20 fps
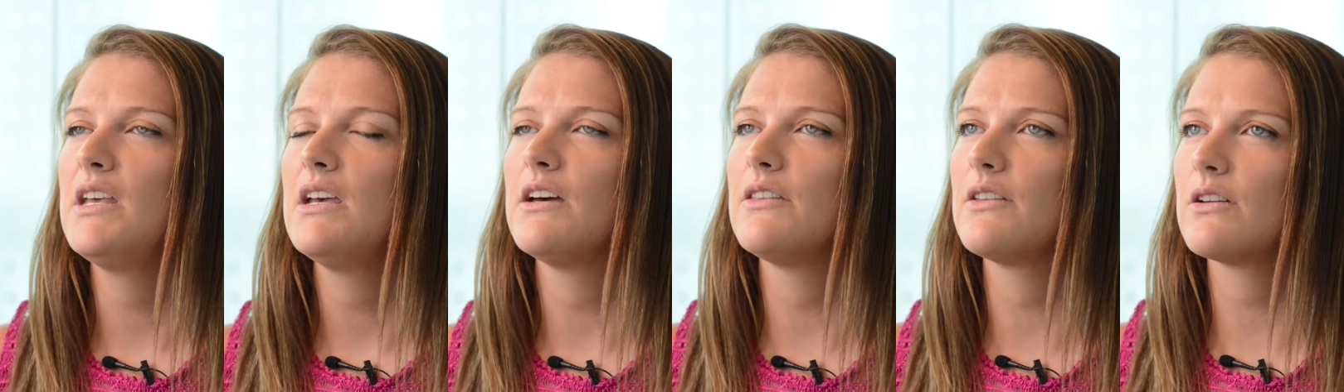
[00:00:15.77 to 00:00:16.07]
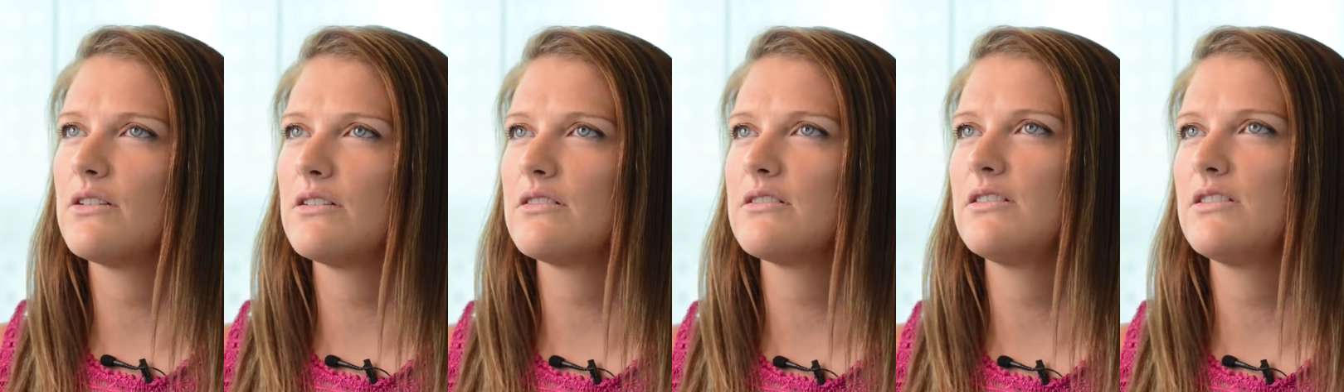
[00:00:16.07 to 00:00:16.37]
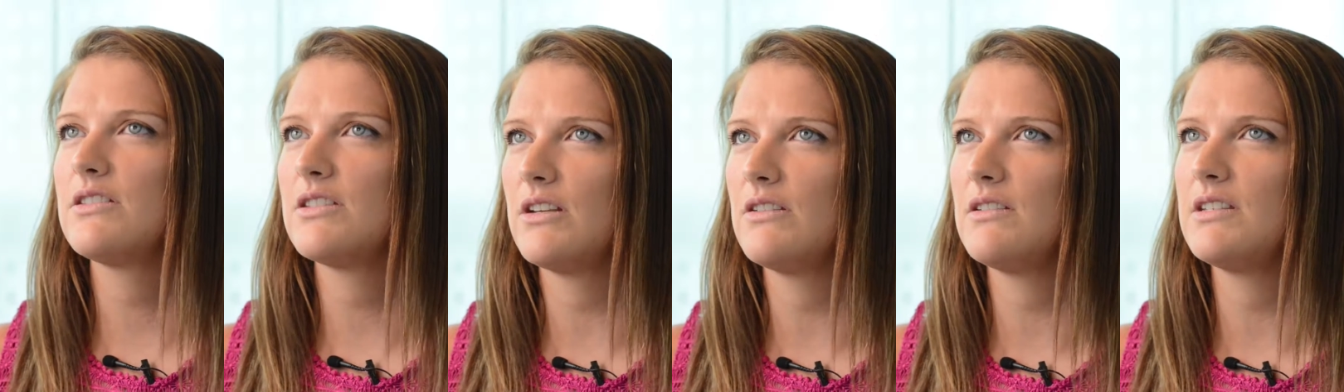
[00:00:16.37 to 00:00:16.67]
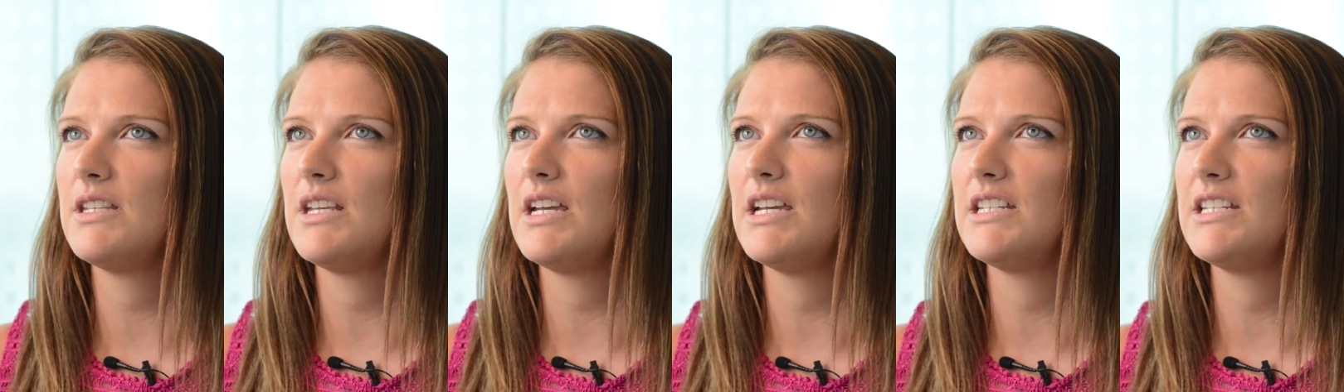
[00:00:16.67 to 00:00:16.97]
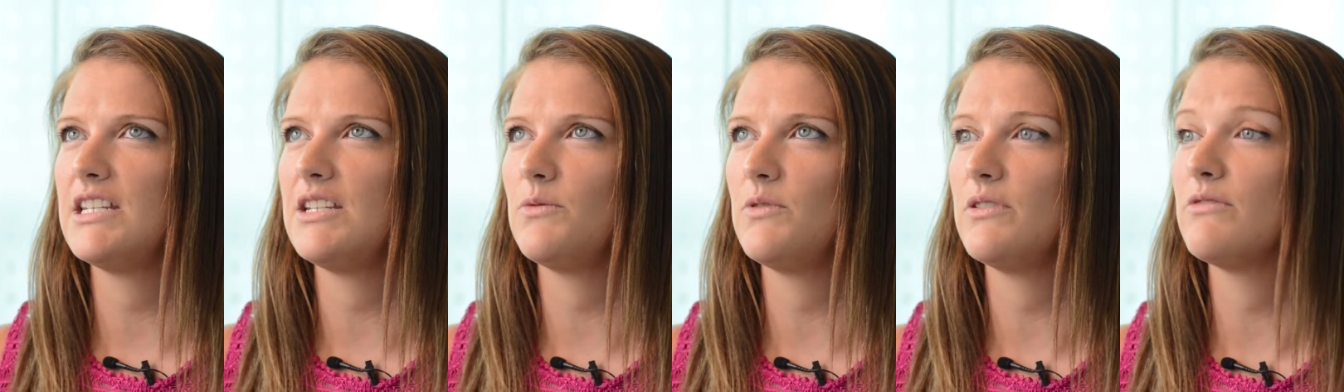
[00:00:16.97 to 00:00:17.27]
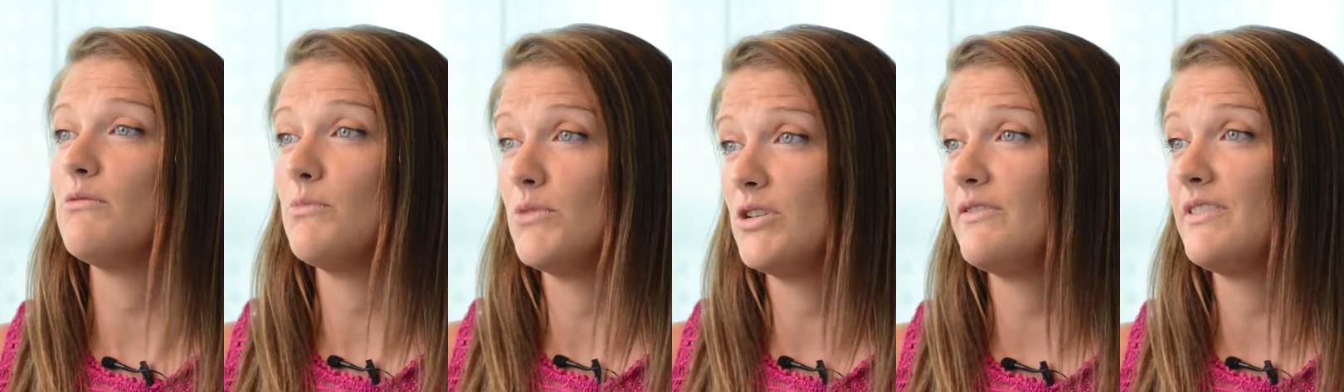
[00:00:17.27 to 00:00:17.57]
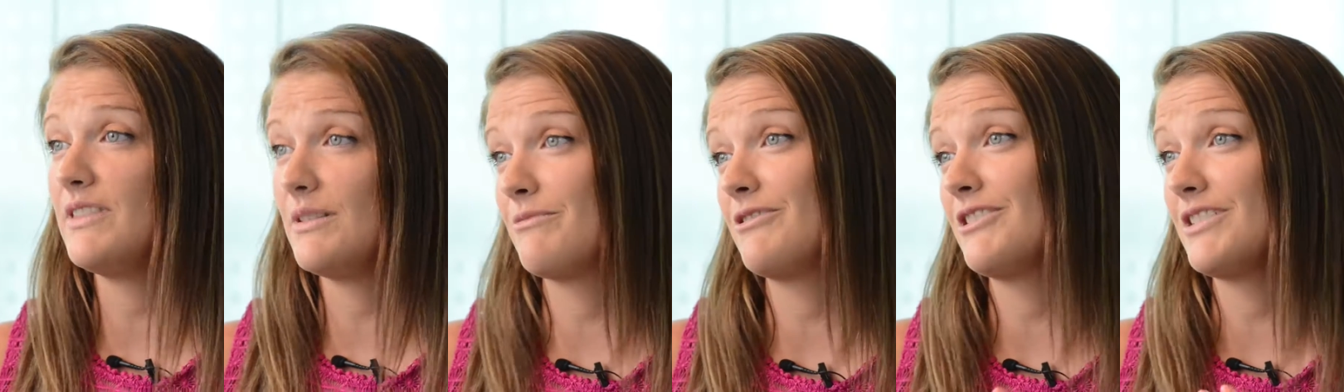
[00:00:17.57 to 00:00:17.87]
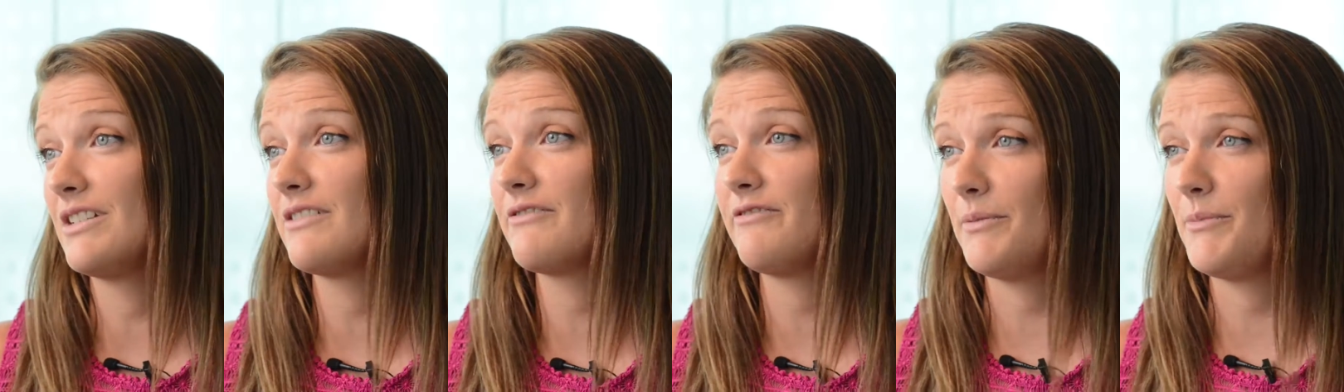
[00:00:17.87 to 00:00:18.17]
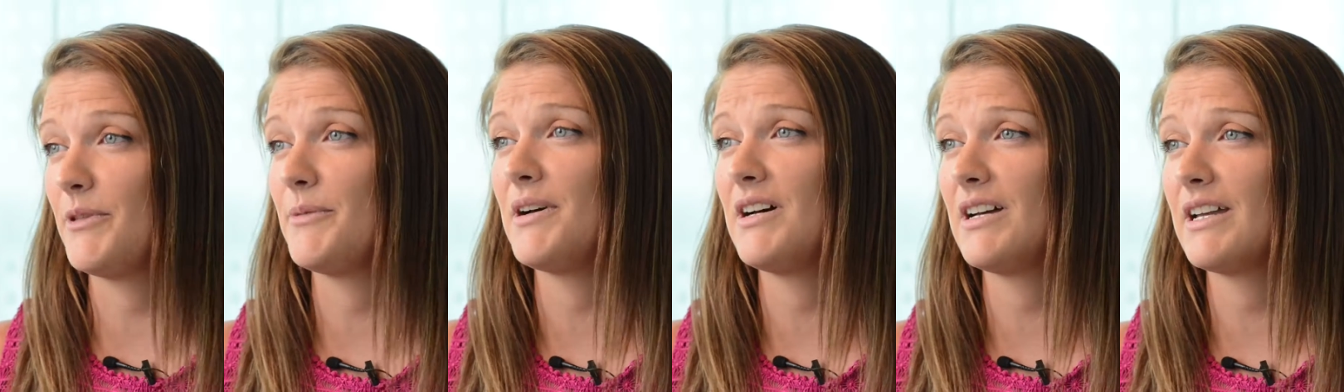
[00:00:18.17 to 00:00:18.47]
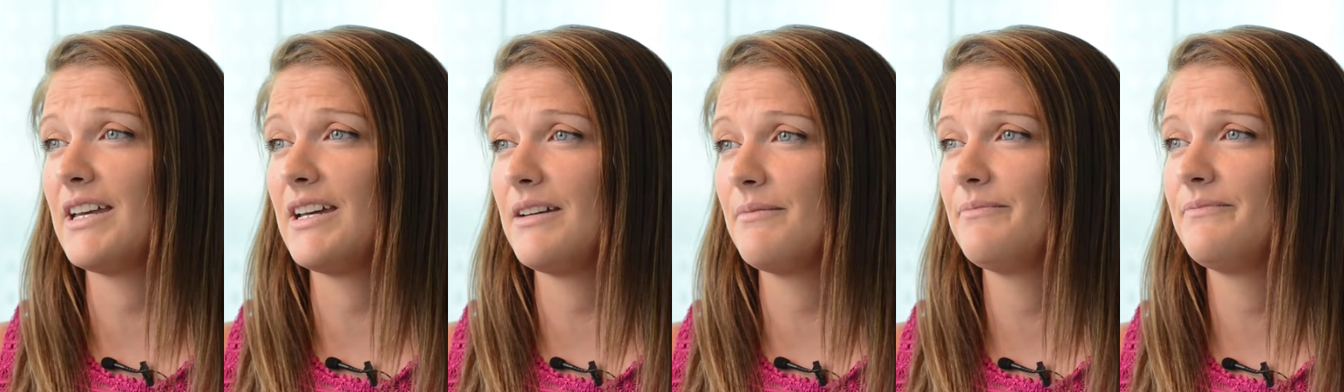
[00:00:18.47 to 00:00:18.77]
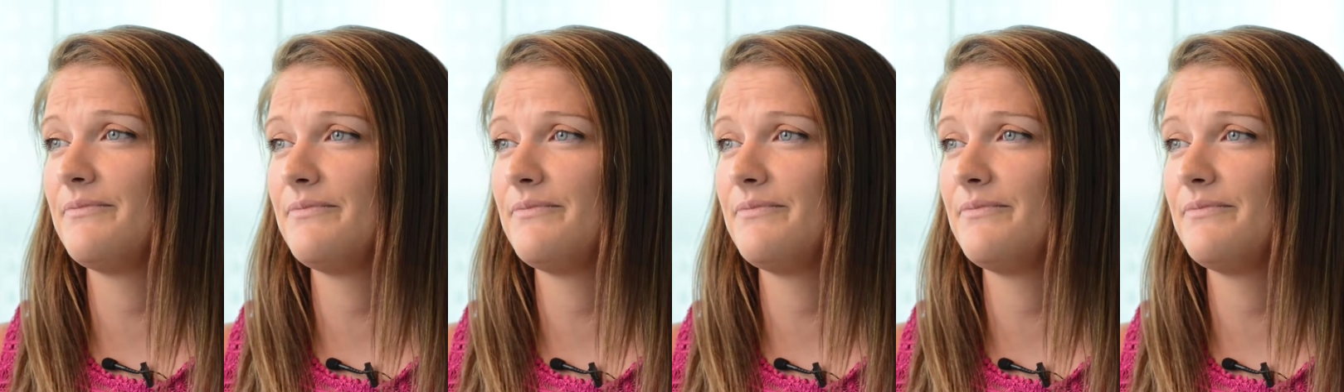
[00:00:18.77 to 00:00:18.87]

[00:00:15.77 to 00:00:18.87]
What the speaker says: and the costs associated with removing the product from the market.